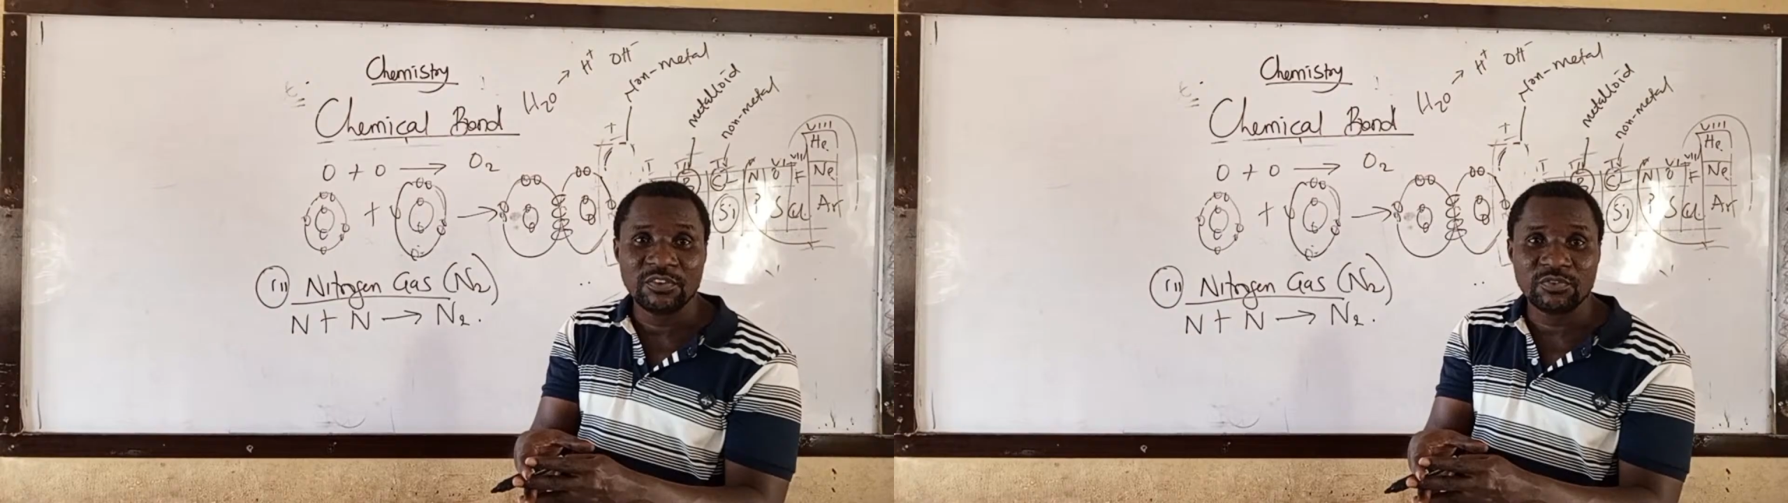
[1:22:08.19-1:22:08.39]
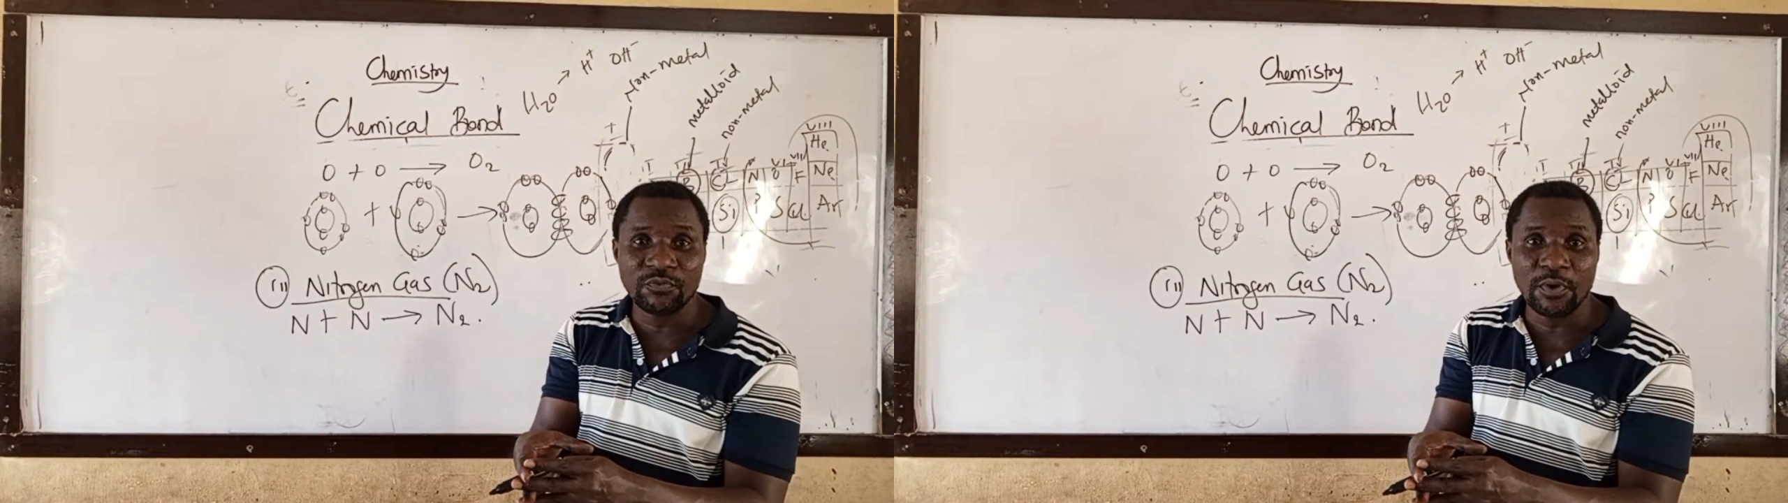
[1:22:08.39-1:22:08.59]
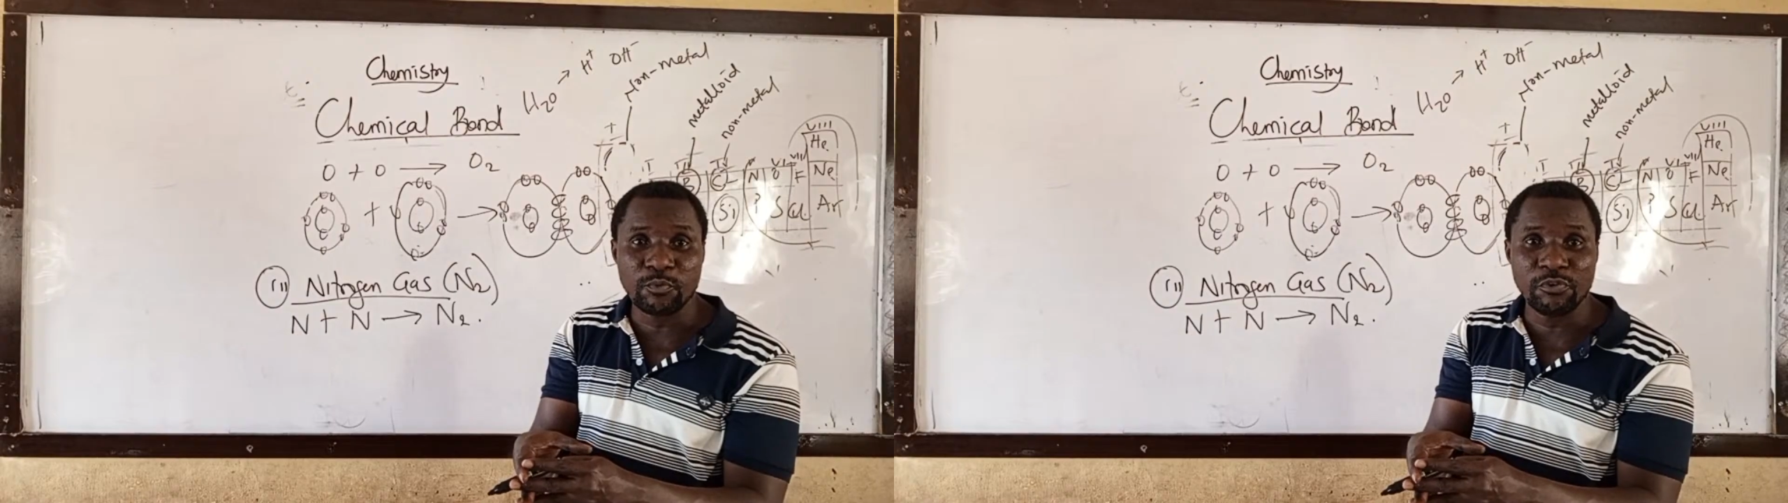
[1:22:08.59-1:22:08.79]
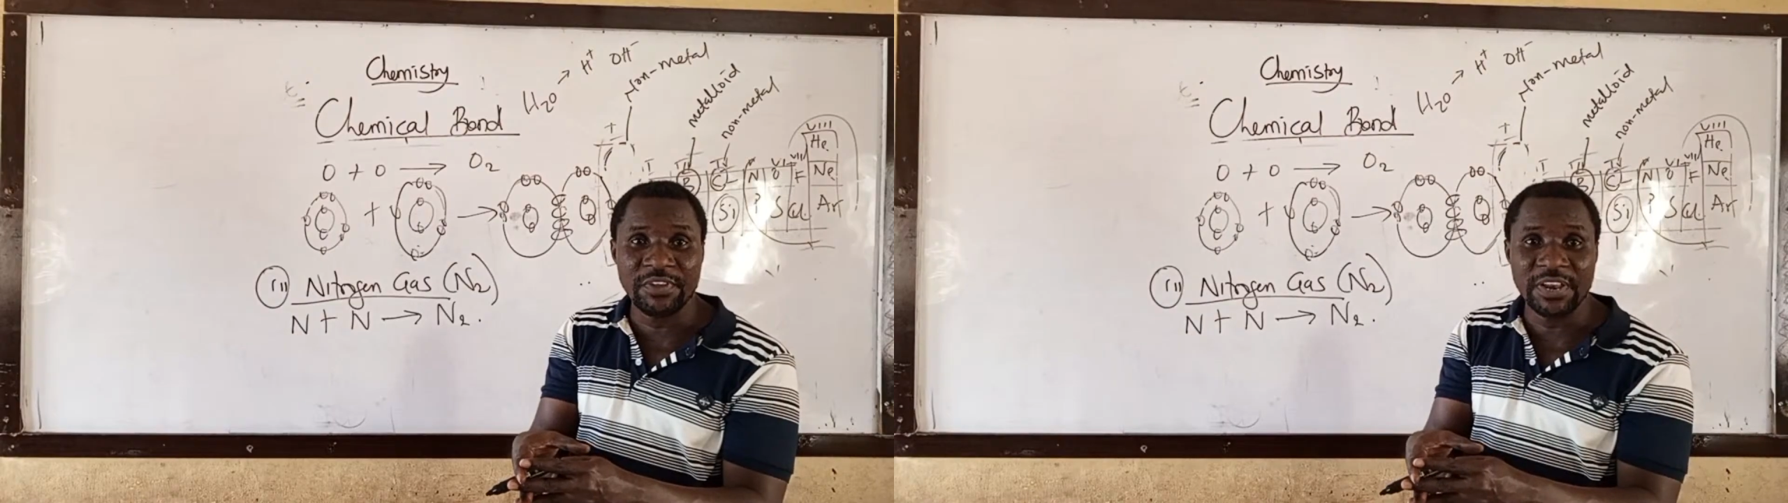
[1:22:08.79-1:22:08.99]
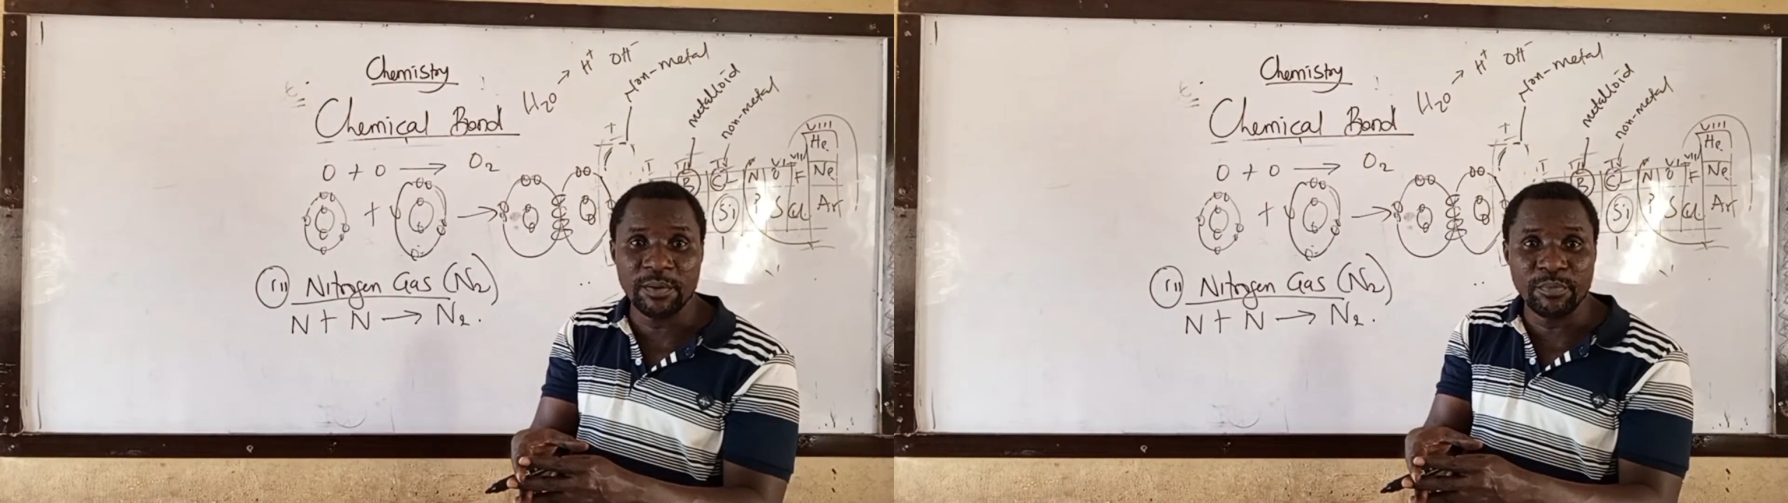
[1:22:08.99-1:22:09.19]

to form covalent